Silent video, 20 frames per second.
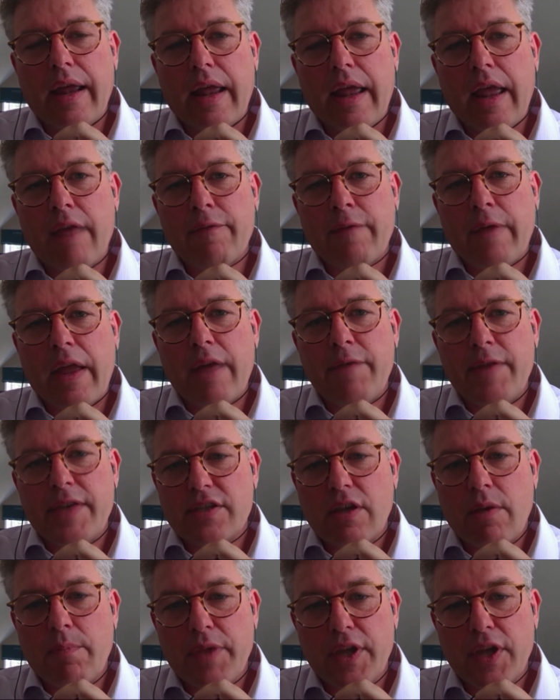if it's
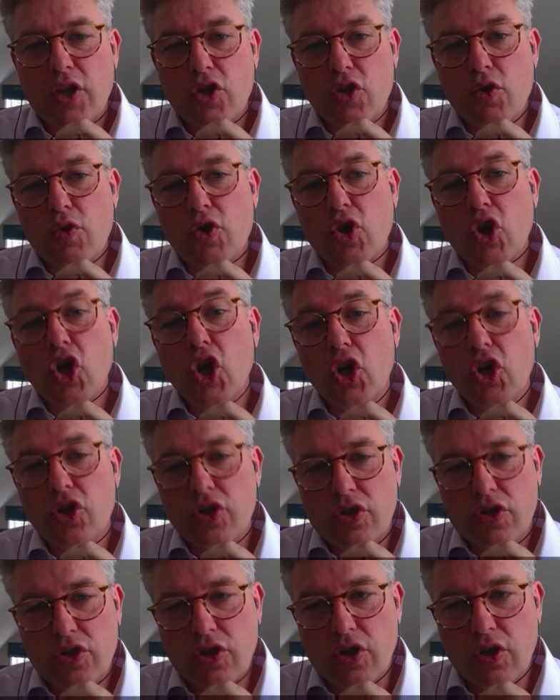something you could
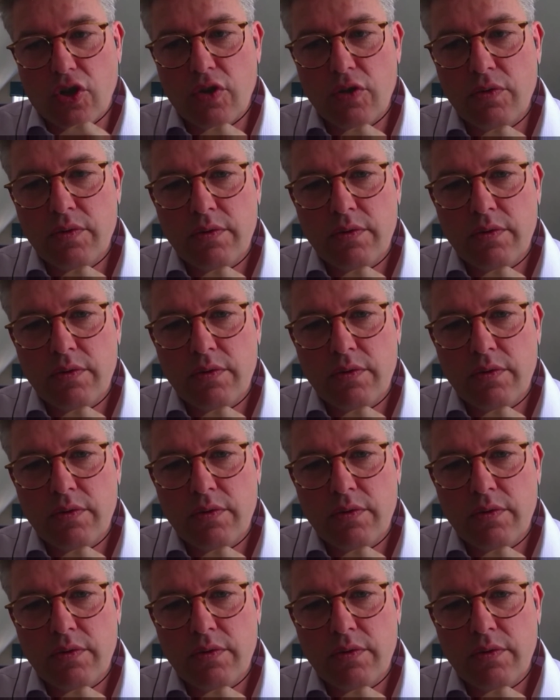do,